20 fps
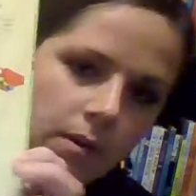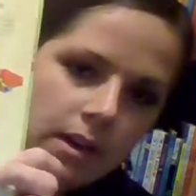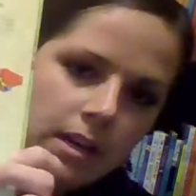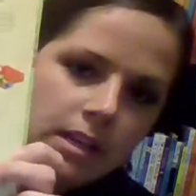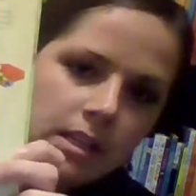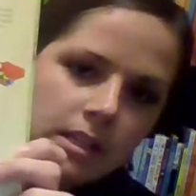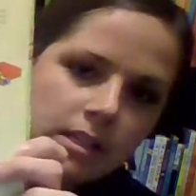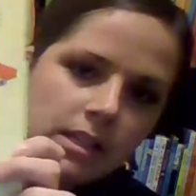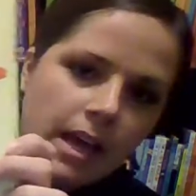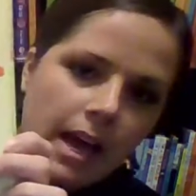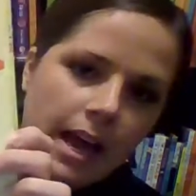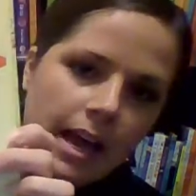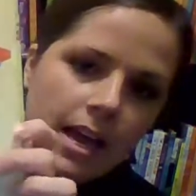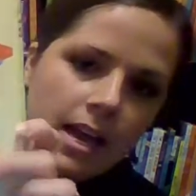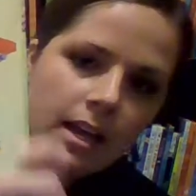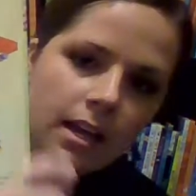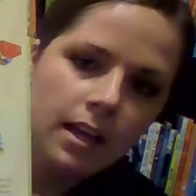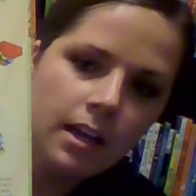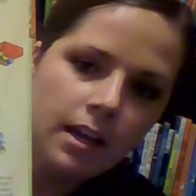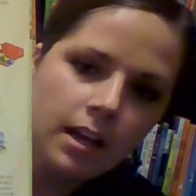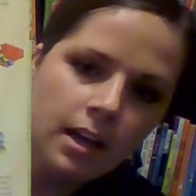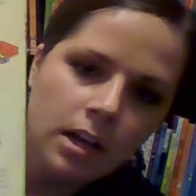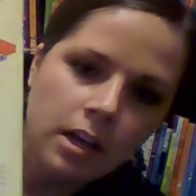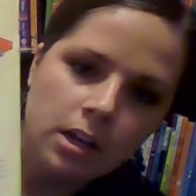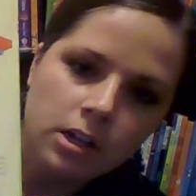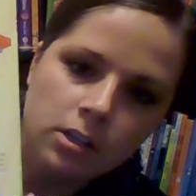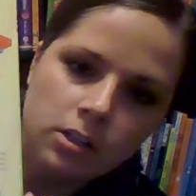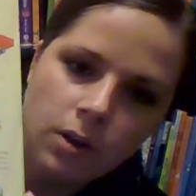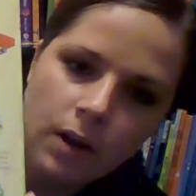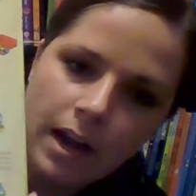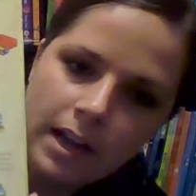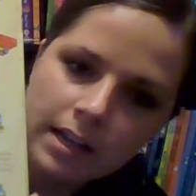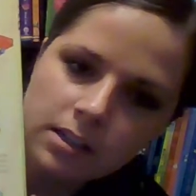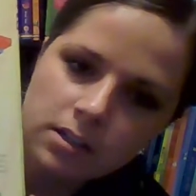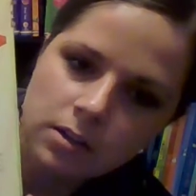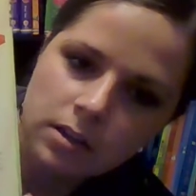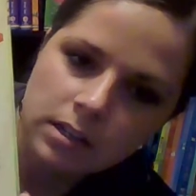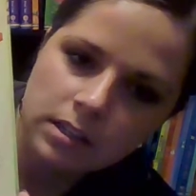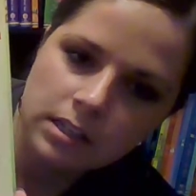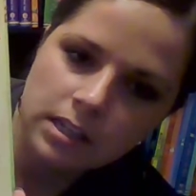what it's like. So
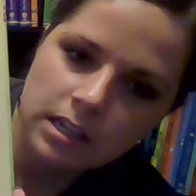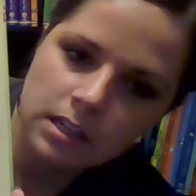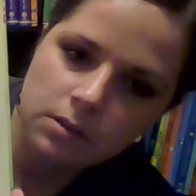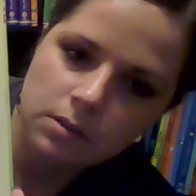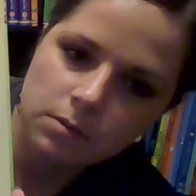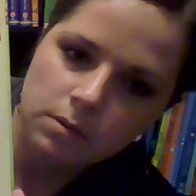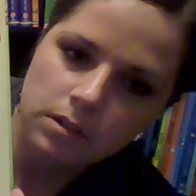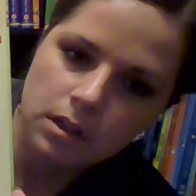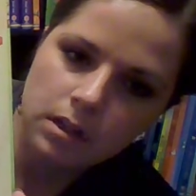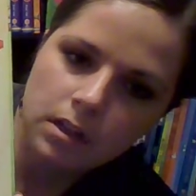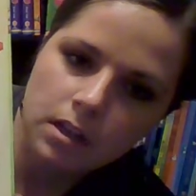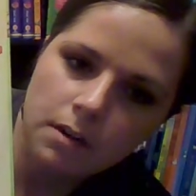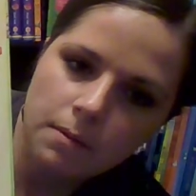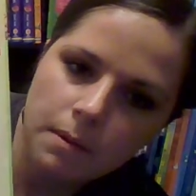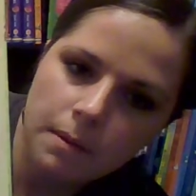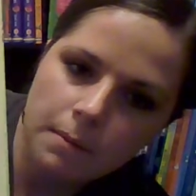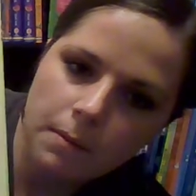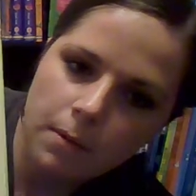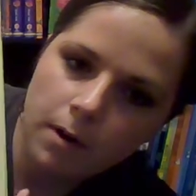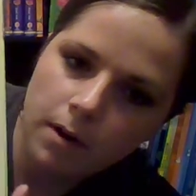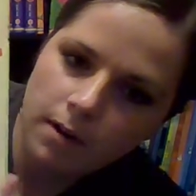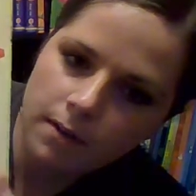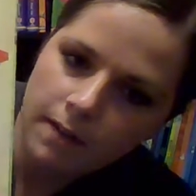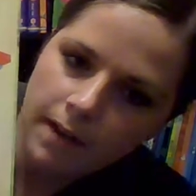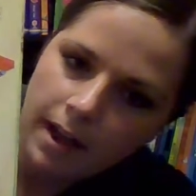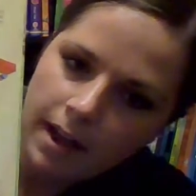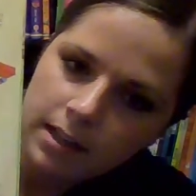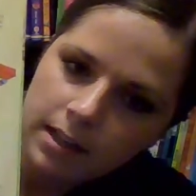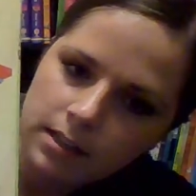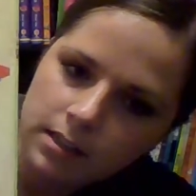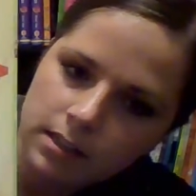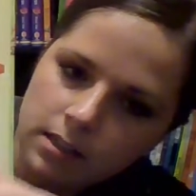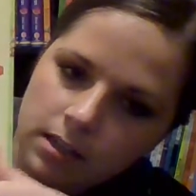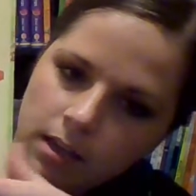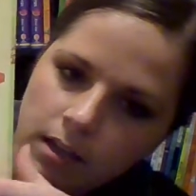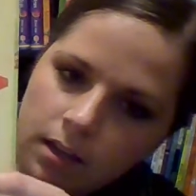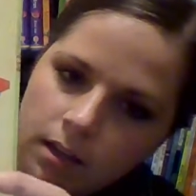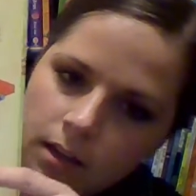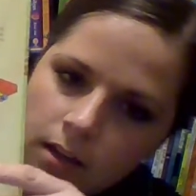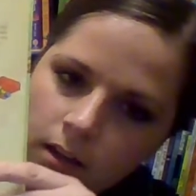as you can see, this one's a little bit more
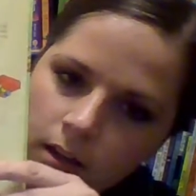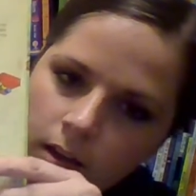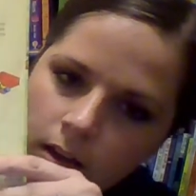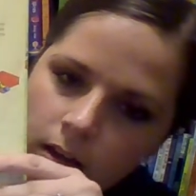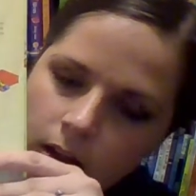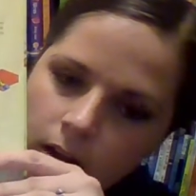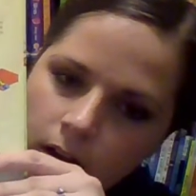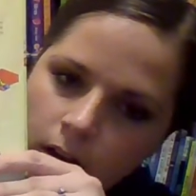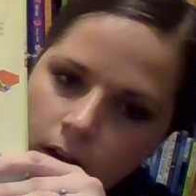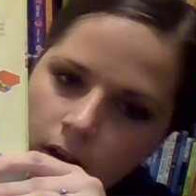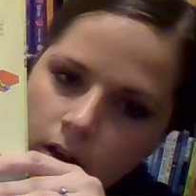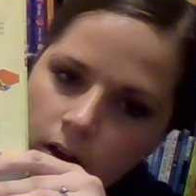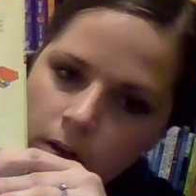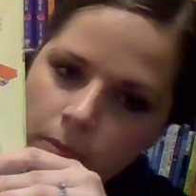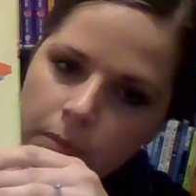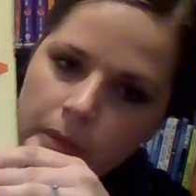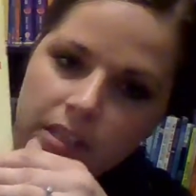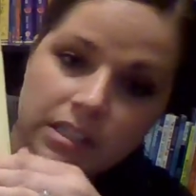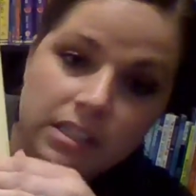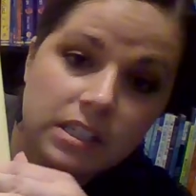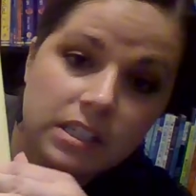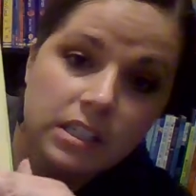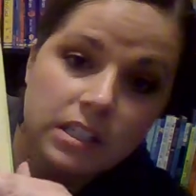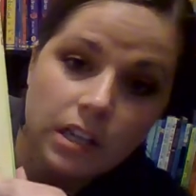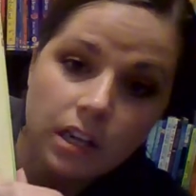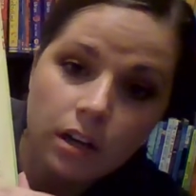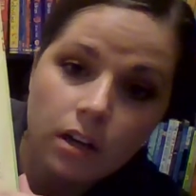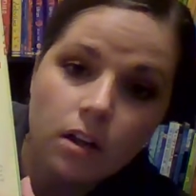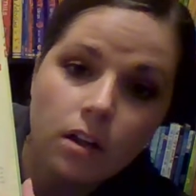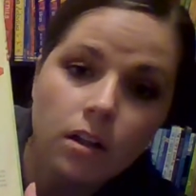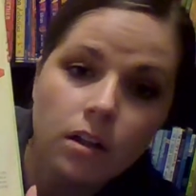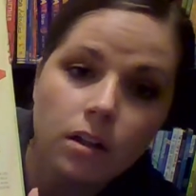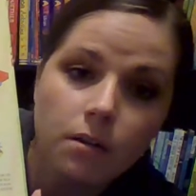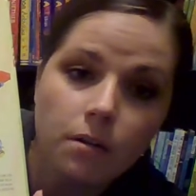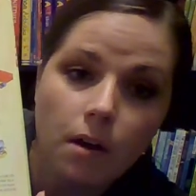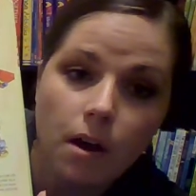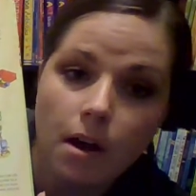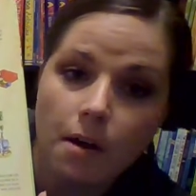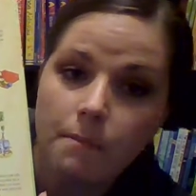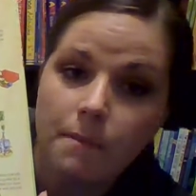advanced, but still
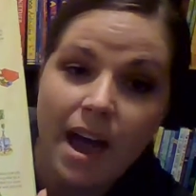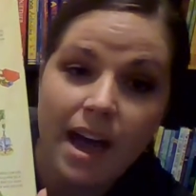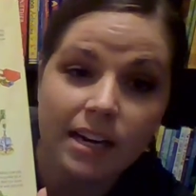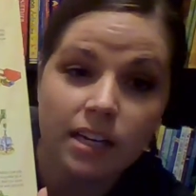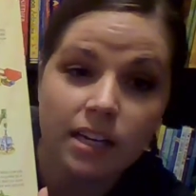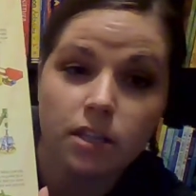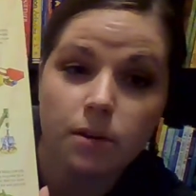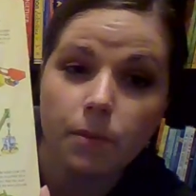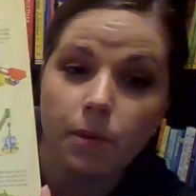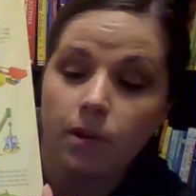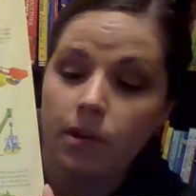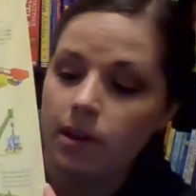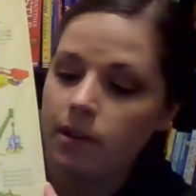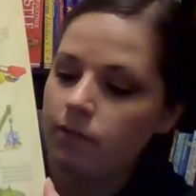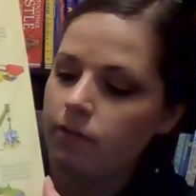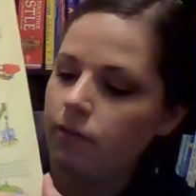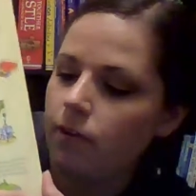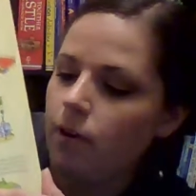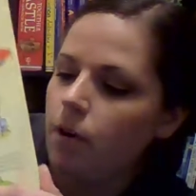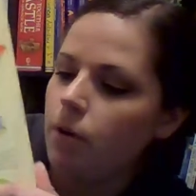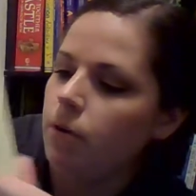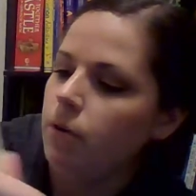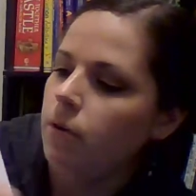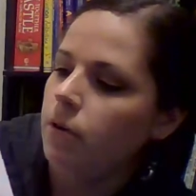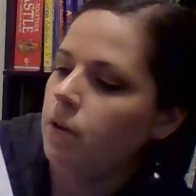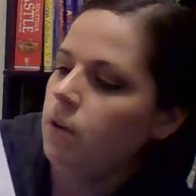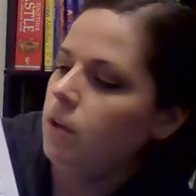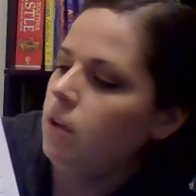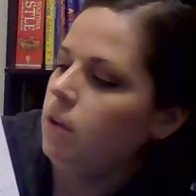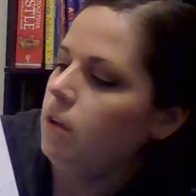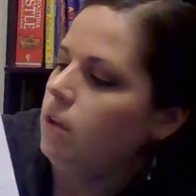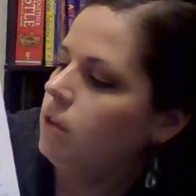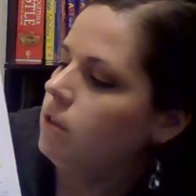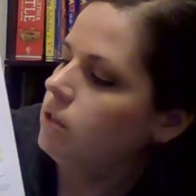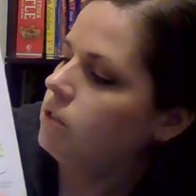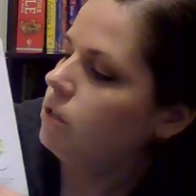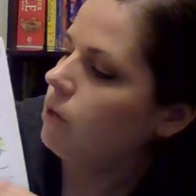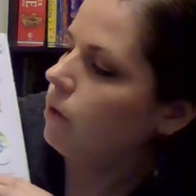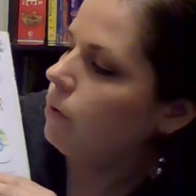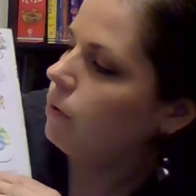uh, manageable info.
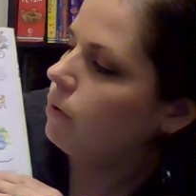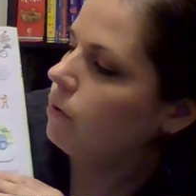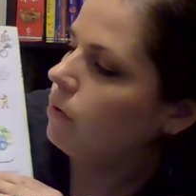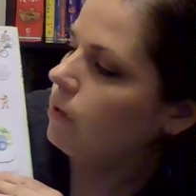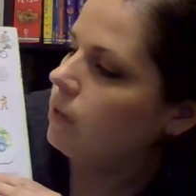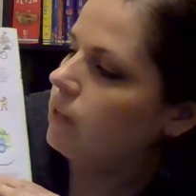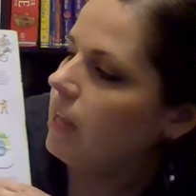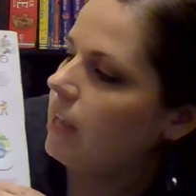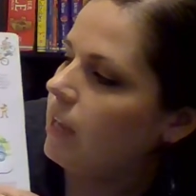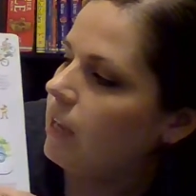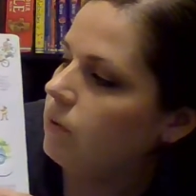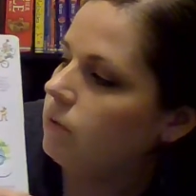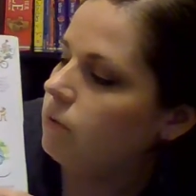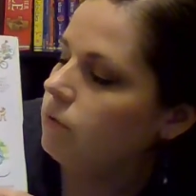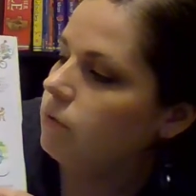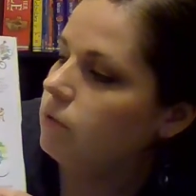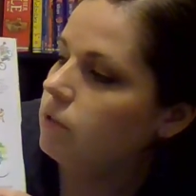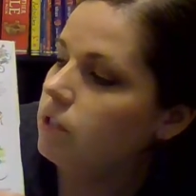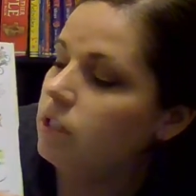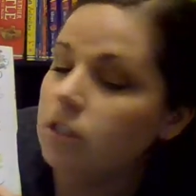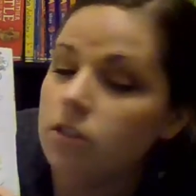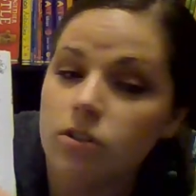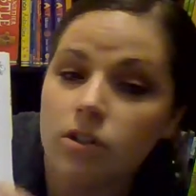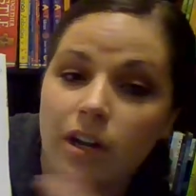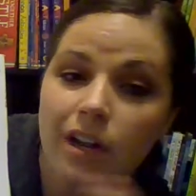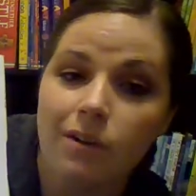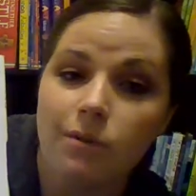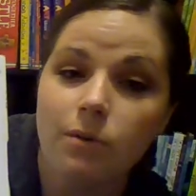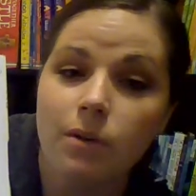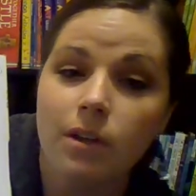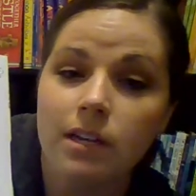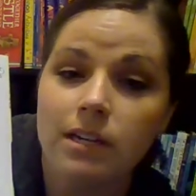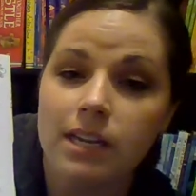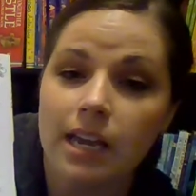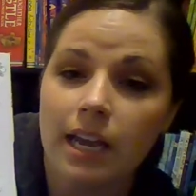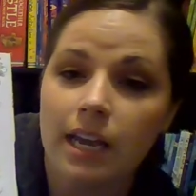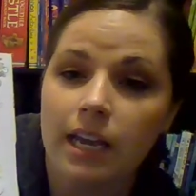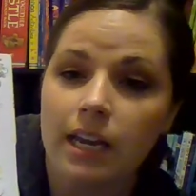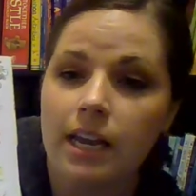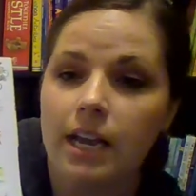So they can, children can really
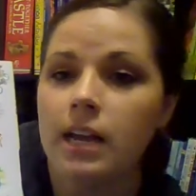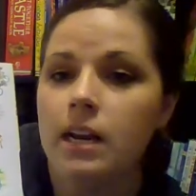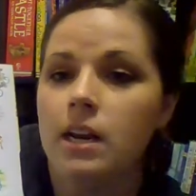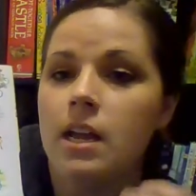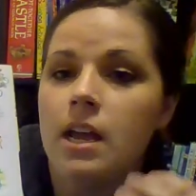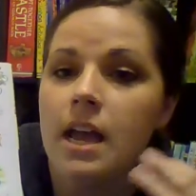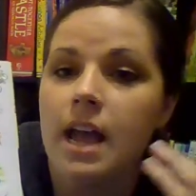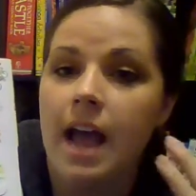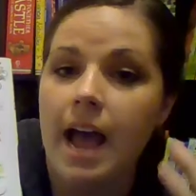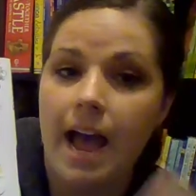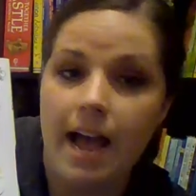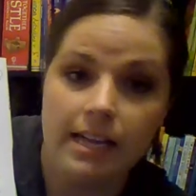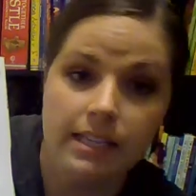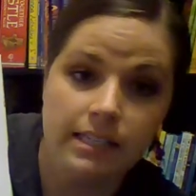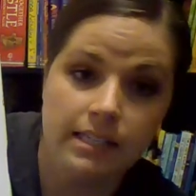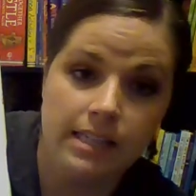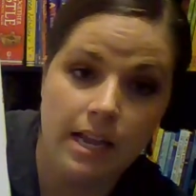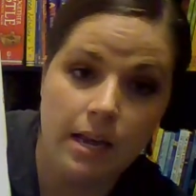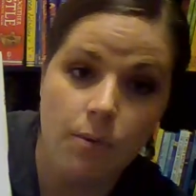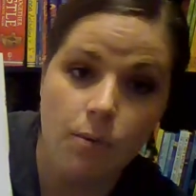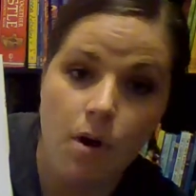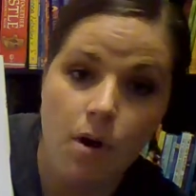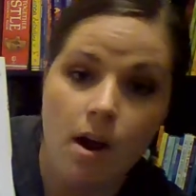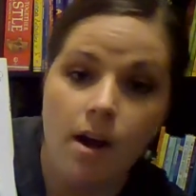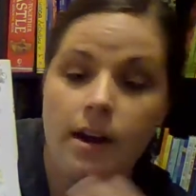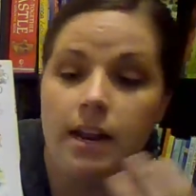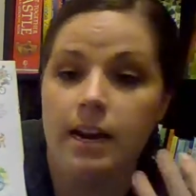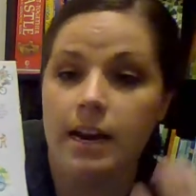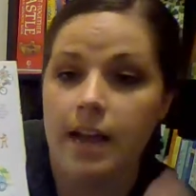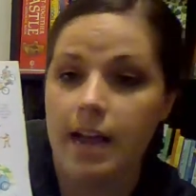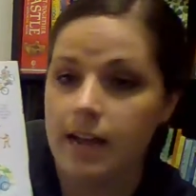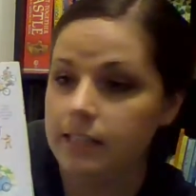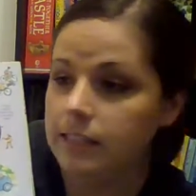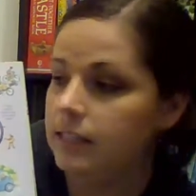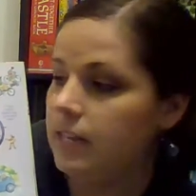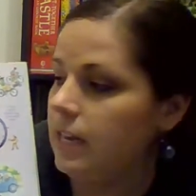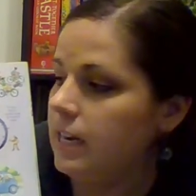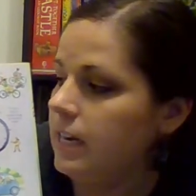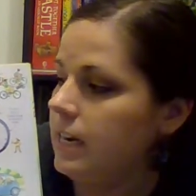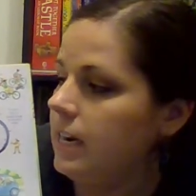take it in as they want and
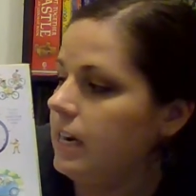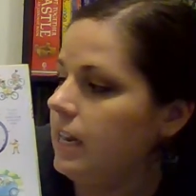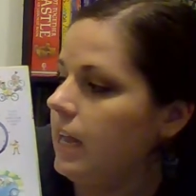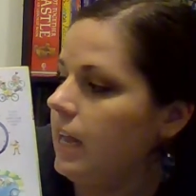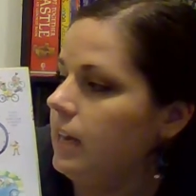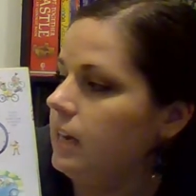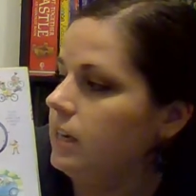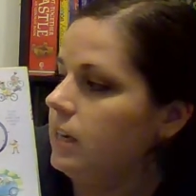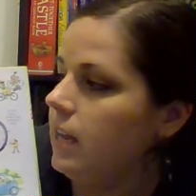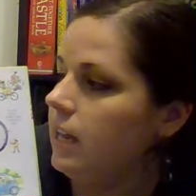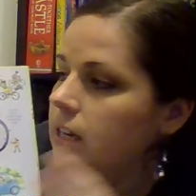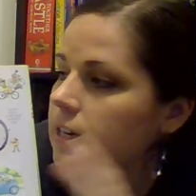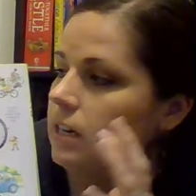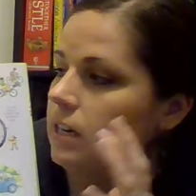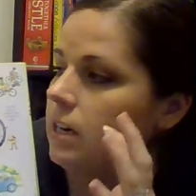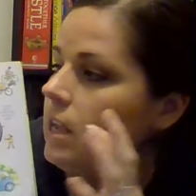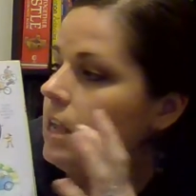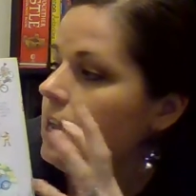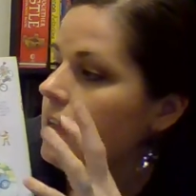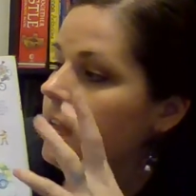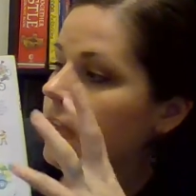as they need it and getting